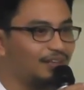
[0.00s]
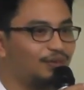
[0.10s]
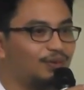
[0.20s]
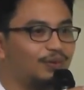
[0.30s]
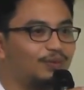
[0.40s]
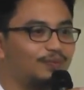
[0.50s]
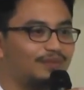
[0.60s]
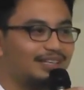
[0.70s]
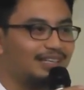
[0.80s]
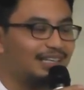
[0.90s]
So
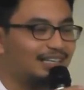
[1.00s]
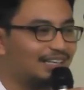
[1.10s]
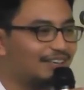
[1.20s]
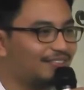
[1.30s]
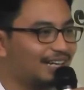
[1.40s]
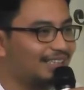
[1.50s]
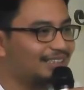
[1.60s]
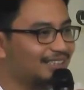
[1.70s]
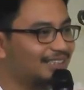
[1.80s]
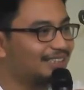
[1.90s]
it
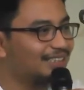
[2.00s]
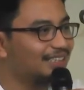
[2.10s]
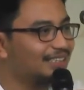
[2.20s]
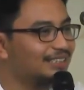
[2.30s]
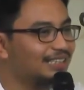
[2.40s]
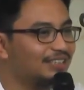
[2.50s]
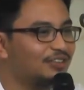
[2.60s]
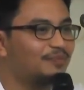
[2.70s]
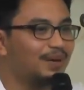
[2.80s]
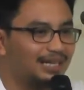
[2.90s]
reflects a certain sense
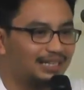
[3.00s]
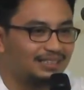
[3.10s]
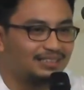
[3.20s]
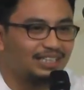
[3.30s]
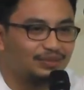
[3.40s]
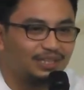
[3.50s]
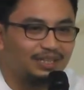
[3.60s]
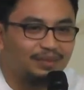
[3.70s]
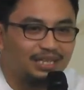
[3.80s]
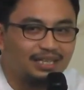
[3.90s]
of balance. That's why
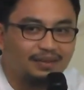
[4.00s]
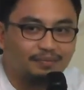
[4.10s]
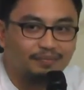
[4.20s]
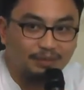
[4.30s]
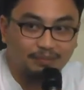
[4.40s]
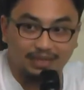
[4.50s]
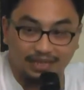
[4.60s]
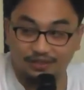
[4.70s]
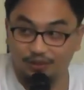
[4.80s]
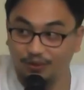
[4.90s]
the Malay people
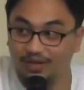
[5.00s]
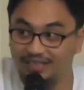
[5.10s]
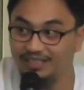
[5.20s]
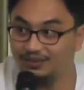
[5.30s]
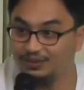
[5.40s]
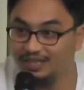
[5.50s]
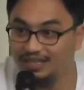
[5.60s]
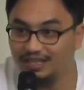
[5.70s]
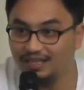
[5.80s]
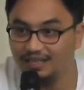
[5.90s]
as a whole until
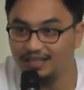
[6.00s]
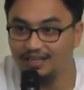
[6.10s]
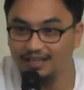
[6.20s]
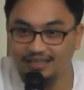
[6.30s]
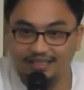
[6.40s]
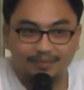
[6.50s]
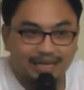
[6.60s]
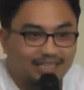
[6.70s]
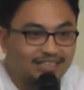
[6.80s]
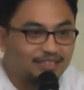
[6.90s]
today is a
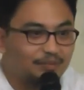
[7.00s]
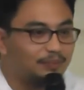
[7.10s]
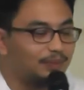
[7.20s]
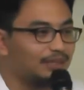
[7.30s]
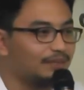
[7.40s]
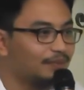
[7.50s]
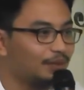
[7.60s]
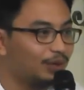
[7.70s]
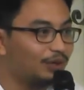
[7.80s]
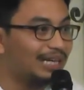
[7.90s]
balanced people.
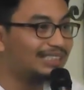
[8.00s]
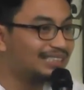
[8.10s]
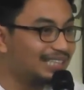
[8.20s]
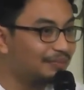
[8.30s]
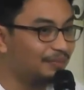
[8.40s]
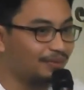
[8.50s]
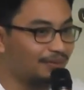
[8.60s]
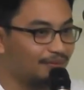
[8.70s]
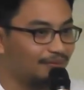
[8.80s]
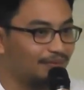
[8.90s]
We're not extremes.
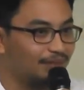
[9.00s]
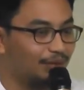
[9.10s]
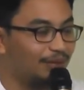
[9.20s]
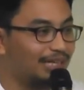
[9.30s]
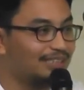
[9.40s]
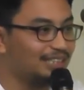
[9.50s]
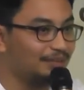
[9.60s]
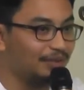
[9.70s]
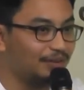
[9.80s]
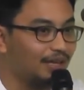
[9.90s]
We're not
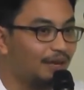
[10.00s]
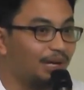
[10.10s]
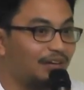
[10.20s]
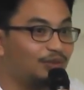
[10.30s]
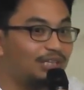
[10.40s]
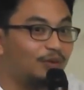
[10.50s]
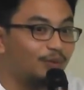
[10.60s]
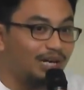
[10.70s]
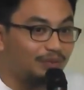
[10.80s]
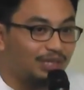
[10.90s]
extremists. But if you take
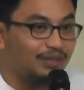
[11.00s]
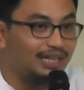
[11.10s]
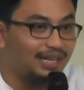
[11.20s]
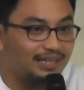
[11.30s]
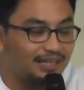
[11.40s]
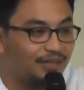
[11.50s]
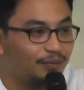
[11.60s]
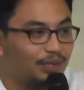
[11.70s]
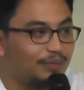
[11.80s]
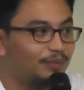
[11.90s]
one without the other,
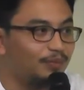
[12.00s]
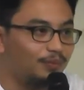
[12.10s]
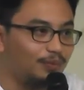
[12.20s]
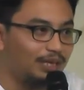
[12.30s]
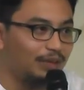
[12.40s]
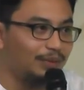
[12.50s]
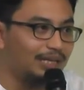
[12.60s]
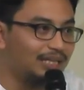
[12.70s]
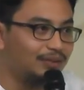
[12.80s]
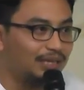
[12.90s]
it will
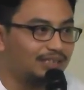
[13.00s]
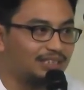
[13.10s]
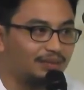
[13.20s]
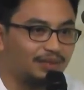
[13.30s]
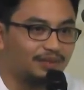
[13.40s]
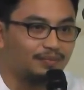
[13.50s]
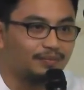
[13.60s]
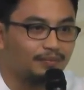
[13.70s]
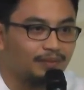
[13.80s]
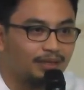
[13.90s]
lead to extremism.
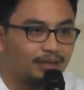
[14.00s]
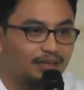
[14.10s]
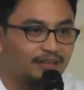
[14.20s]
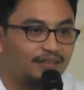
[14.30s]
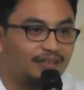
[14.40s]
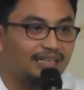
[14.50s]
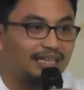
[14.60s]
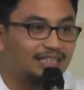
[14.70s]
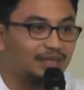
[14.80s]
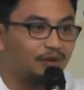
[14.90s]
This is the
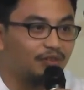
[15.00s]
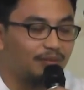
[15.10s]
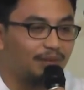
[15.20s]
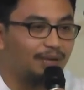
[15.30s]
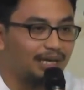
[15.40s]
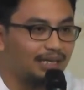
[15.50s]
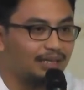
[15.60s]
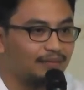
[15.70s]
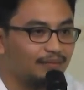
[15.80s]
dictum of Imam Malik.